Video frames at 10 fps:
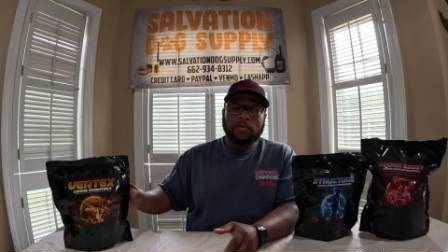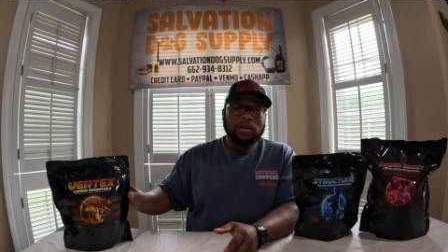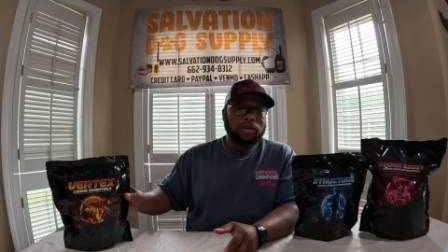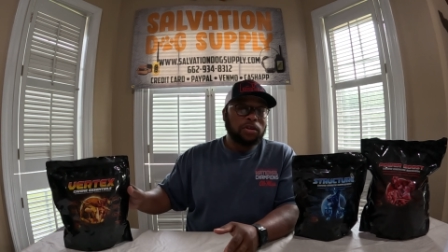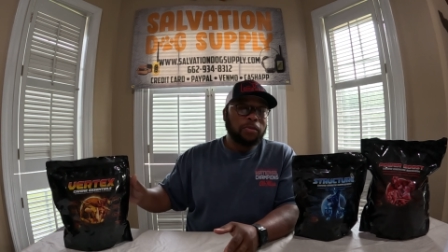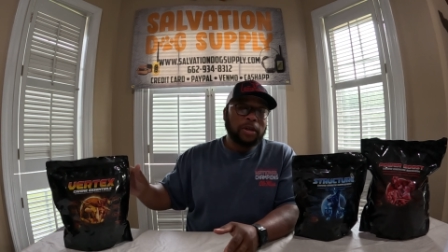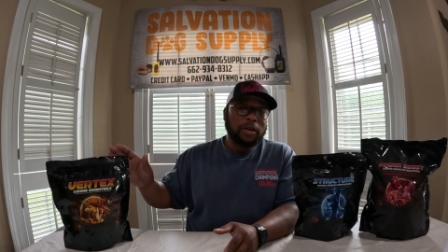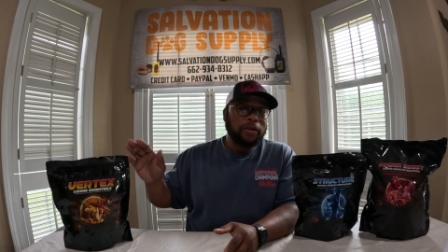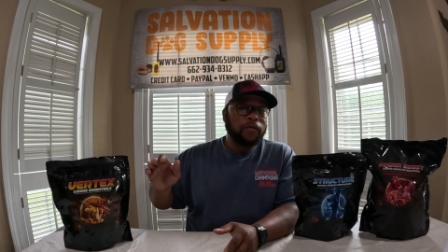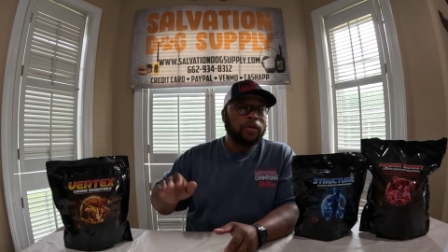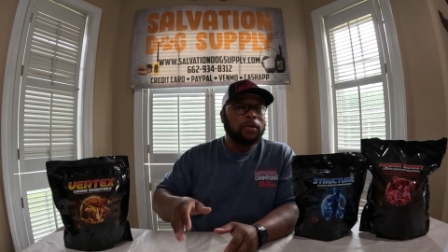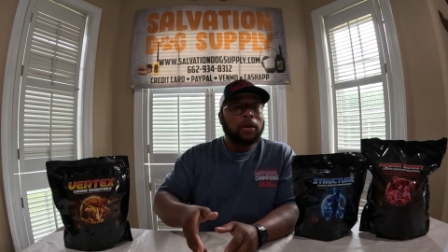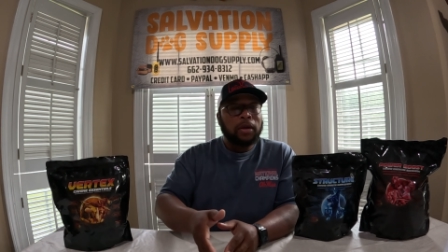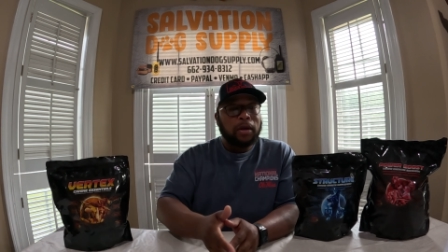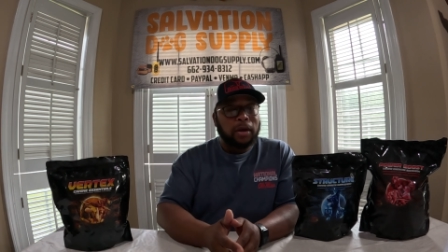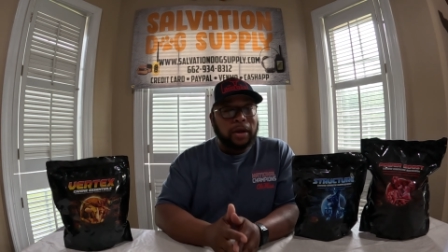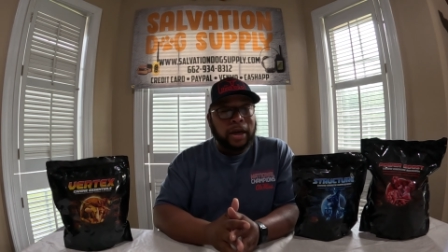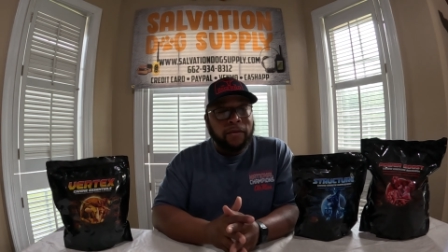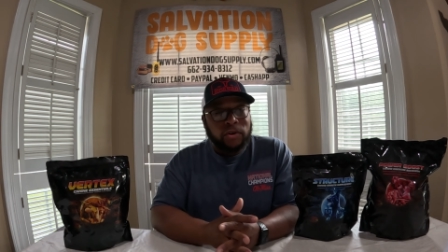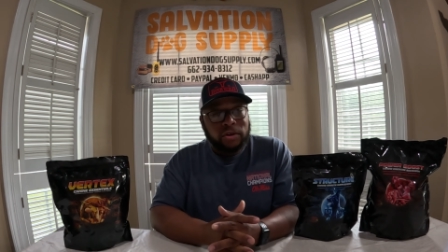just so many different uh,
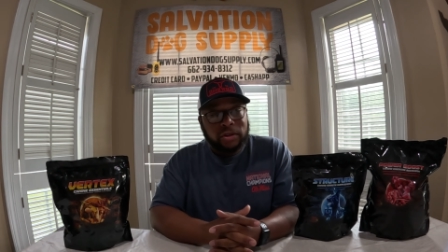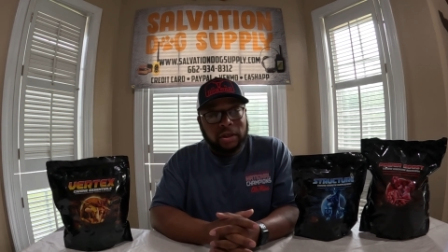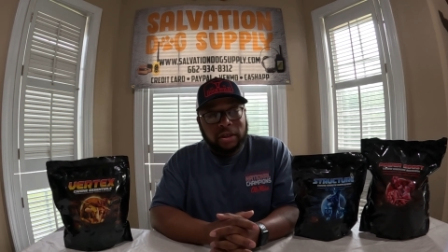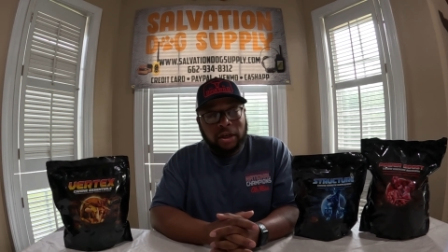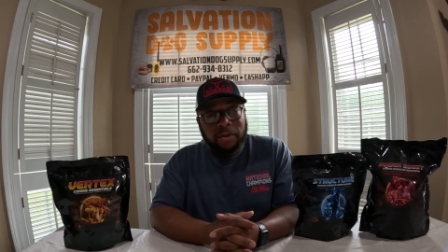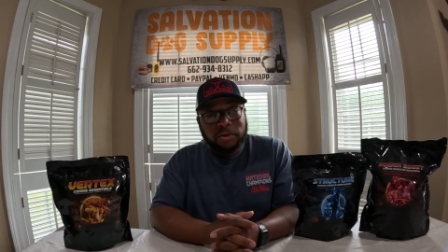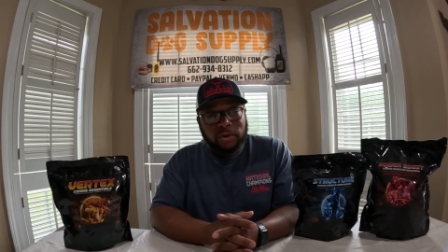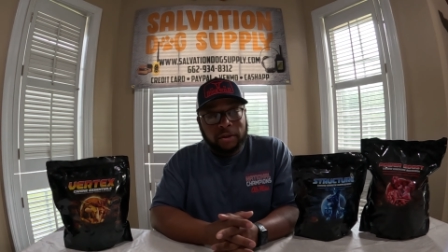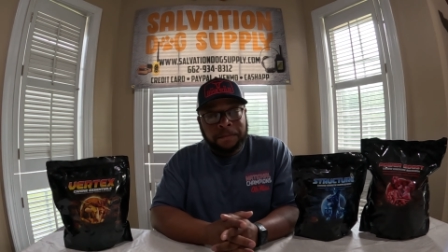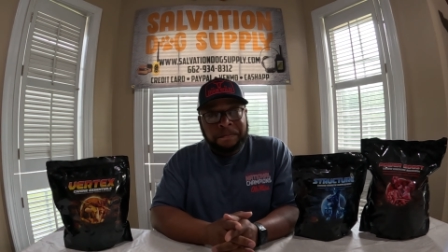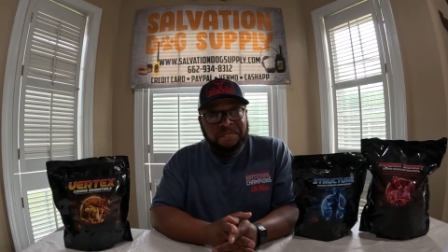avenues that it helps with.